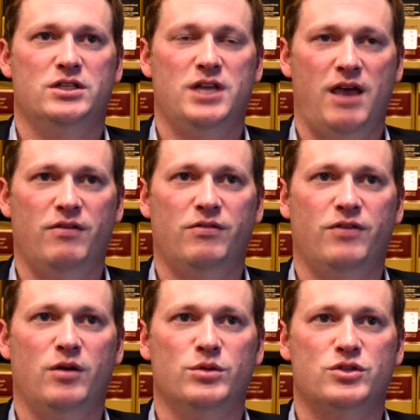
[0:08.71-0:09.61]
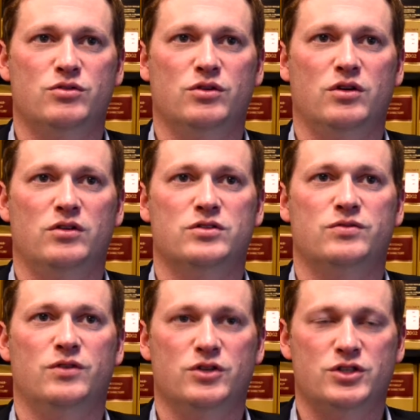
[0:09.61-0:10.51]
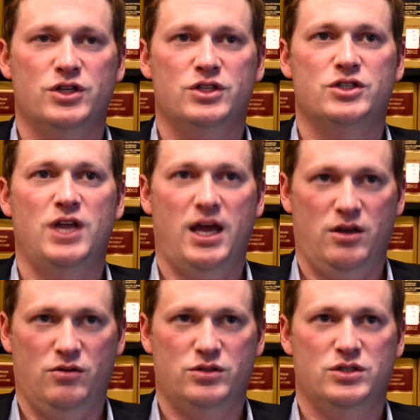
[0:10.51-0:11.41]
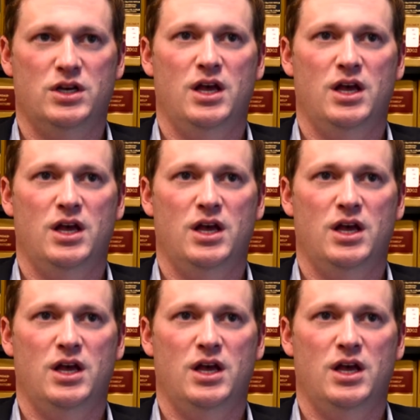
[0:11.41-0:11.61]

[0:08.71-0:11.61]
Teva Pharmaceuticals versus Sandoz.